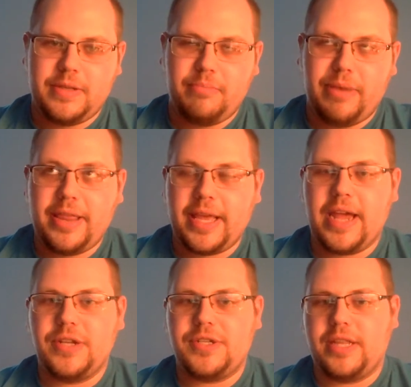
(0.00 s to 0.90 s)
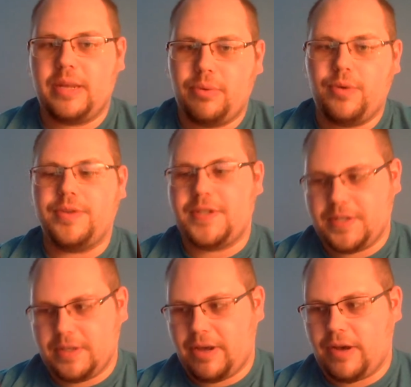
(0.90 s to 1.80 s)
bend the case and then pull the
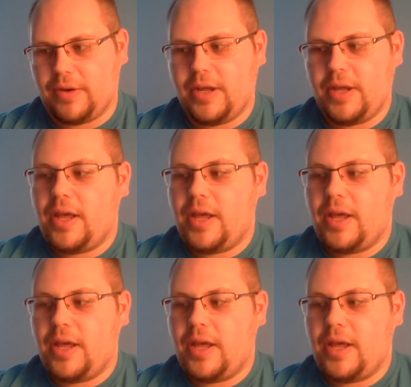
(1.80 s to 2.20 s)
system out.